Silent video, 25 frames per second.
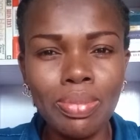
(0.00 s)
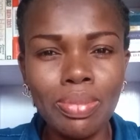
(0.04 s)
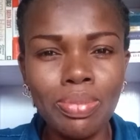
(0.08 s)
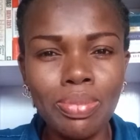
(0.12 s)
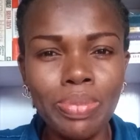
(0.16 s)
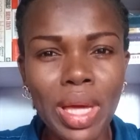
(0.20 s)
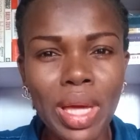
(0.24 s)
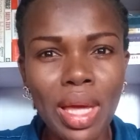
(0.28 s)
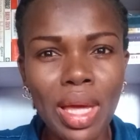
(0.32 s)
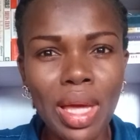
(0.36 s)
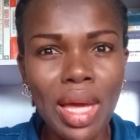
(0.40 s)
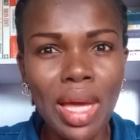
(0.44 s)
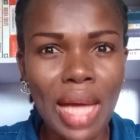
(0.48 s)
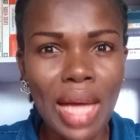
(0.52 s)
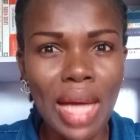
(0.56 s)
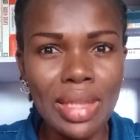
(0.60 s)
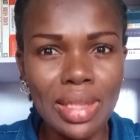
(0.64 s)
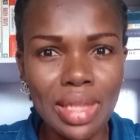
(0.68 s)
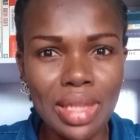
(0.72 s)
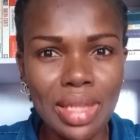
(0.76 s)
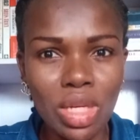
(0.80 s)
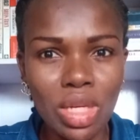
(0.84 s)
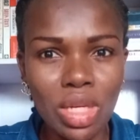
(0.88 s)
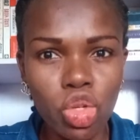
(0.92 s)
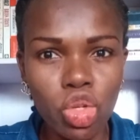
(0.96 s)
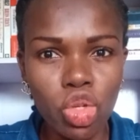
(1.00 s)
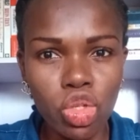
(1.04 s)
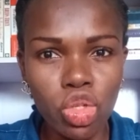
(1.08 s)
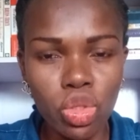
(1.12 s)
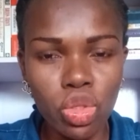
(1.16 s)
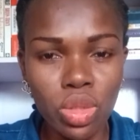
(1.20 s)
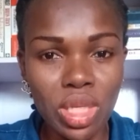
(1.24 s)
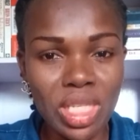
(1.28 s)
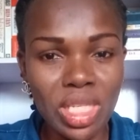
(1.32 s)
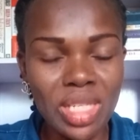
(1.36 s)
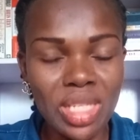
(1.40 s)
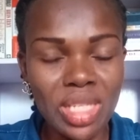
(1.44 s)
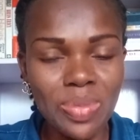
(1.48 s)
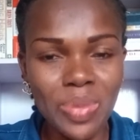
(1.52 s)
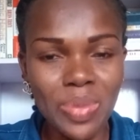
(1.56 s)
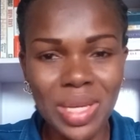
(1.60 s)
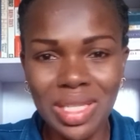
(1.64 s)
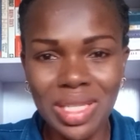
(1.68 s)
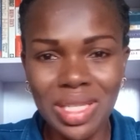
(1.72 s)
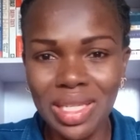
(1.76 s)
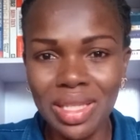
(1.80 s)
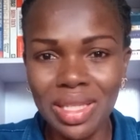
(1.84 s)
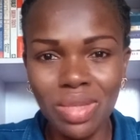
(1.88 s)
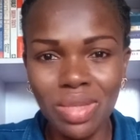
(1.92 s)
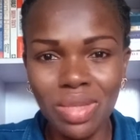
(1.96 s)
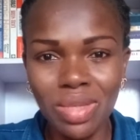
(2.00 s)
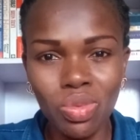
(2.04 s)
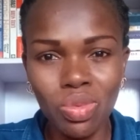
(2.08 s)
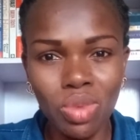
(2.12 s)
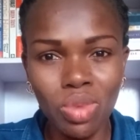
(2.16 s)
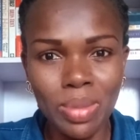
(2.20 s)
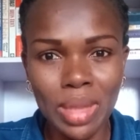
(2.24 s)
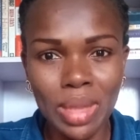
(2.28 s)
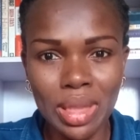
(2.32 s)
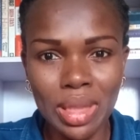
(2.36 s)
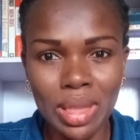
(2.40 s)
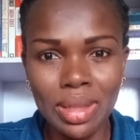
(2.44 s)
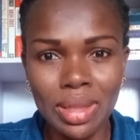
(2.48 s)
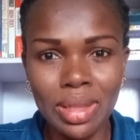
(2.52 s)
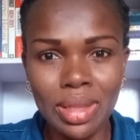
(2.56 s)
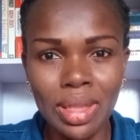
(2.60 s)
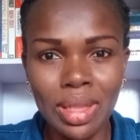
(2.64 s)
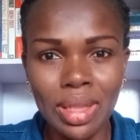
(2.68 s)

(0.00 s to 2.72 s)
pay attention, especially women,